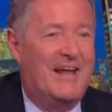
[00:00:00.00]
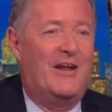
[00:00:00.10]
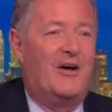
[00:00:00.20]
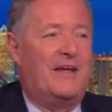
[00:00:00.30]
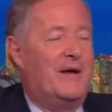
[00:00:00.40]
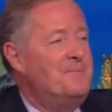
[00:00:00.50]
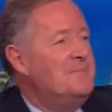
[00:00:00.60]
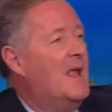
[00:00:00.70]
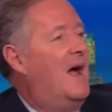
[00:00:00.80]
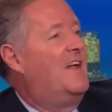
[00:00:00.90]
day, not a year.
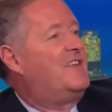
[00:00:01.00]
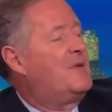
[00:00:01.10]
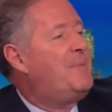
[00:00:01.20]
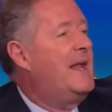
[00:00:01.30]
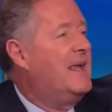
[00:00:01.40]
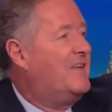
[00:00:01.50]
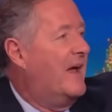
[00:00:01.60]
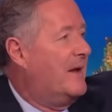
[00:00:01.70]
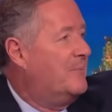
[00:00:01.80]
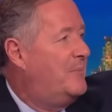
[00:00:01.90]
Uh, so it's a penny a
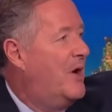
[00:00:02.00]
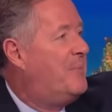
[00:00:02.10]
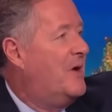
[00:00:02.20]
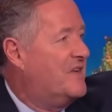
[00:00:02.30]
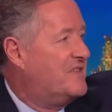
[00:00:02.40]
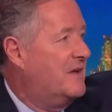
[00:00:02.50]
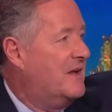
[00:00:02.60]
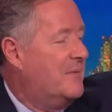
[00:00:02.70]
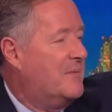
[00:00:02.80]
day per person